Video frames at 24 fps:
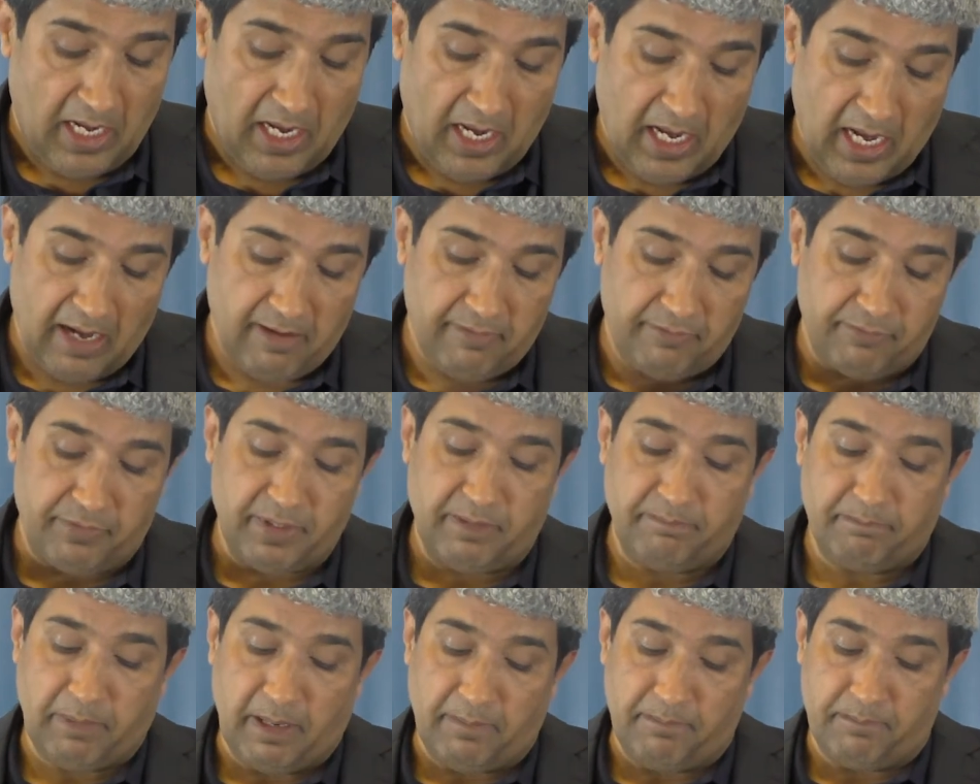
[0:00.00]
Every
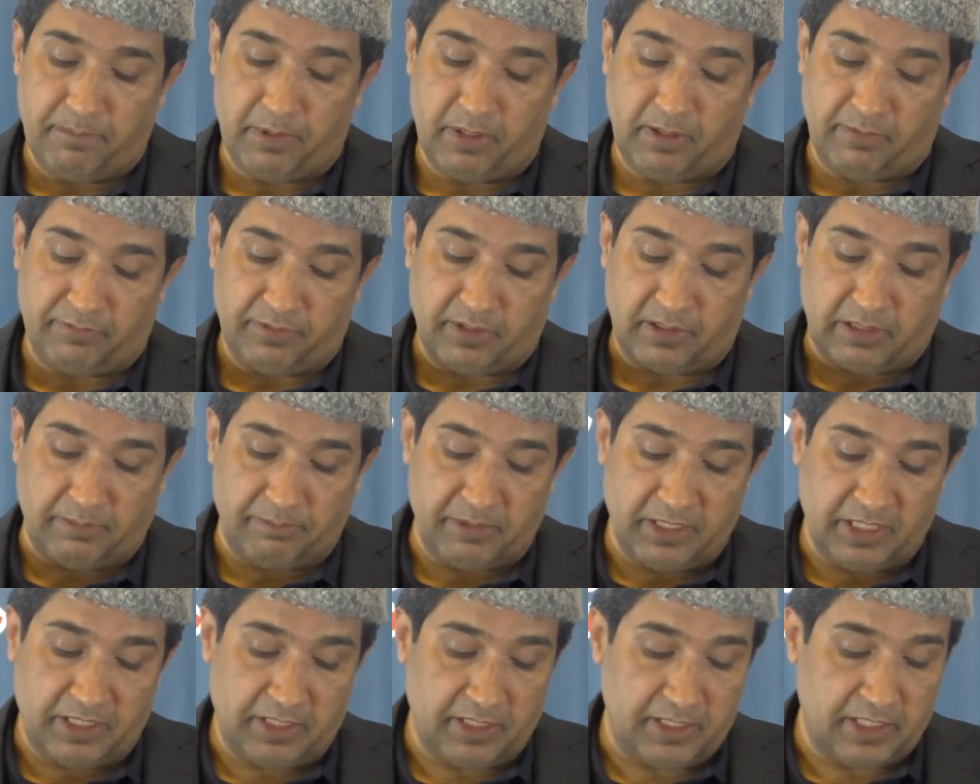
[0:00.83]
member of the
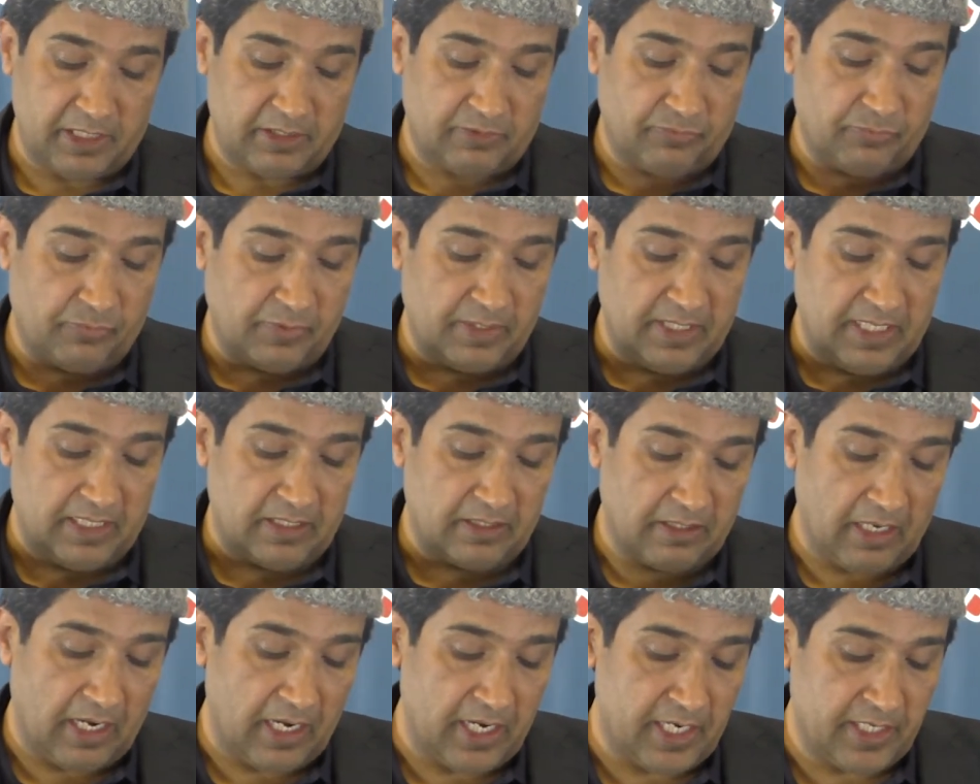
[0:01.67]
community is fully
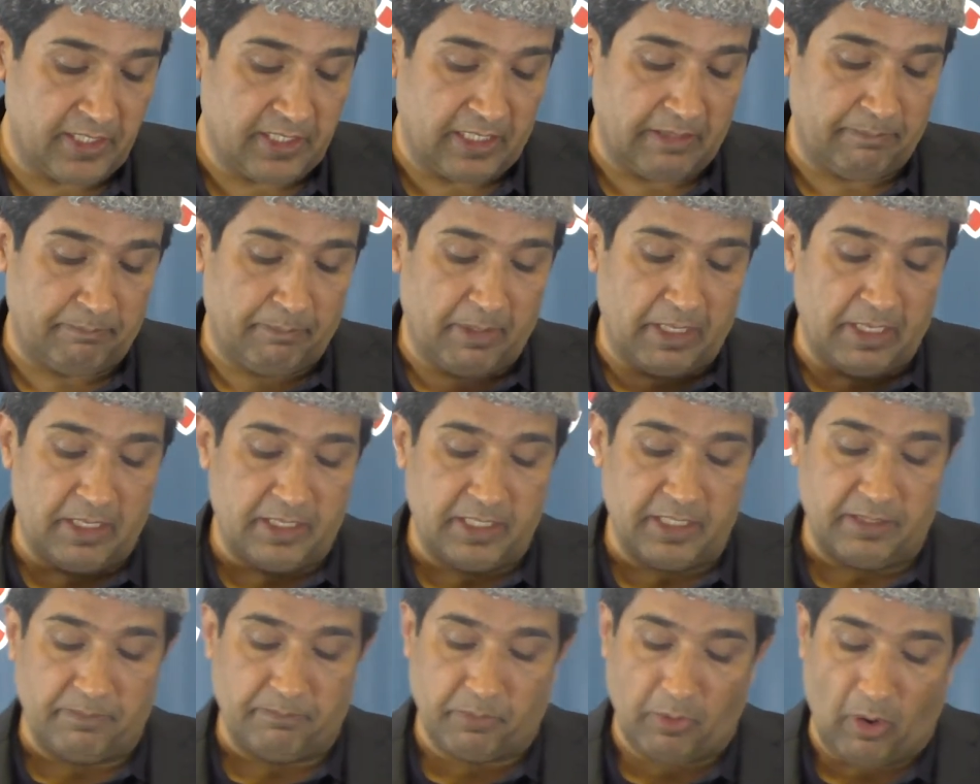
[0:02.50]
engaged and
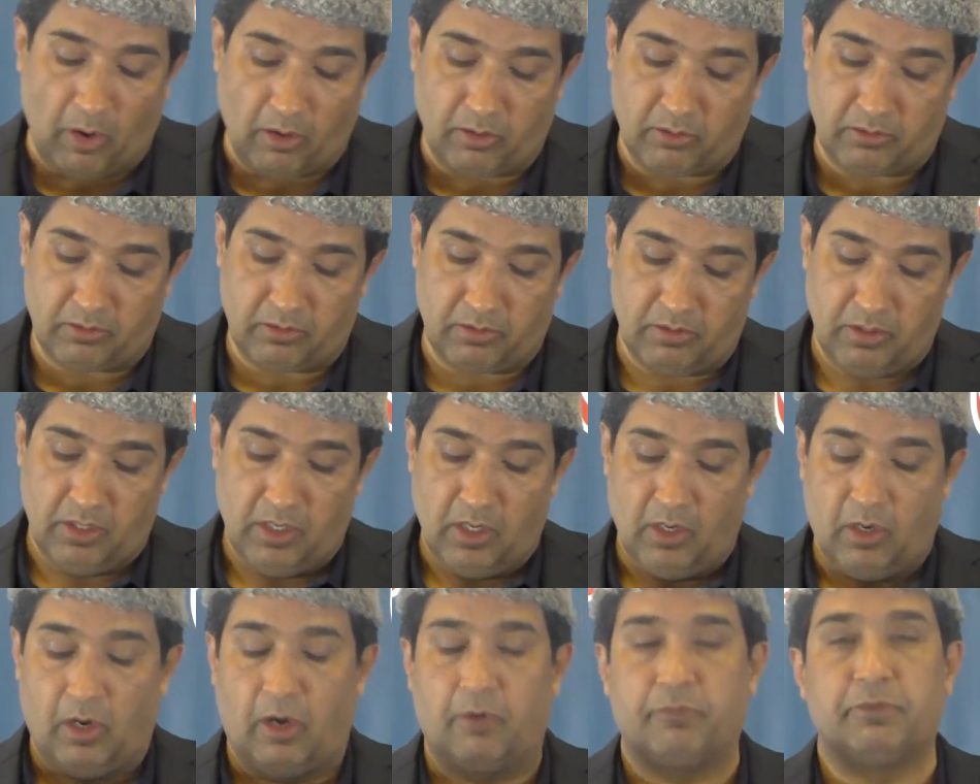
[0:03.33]
building block
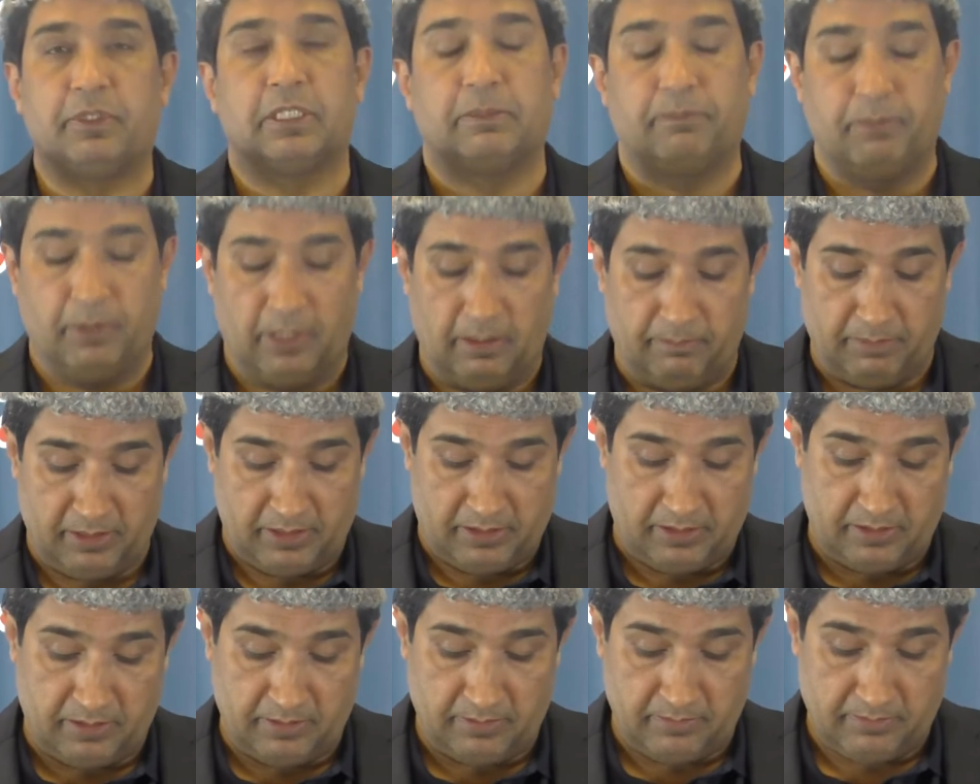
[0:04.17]
of this pyramid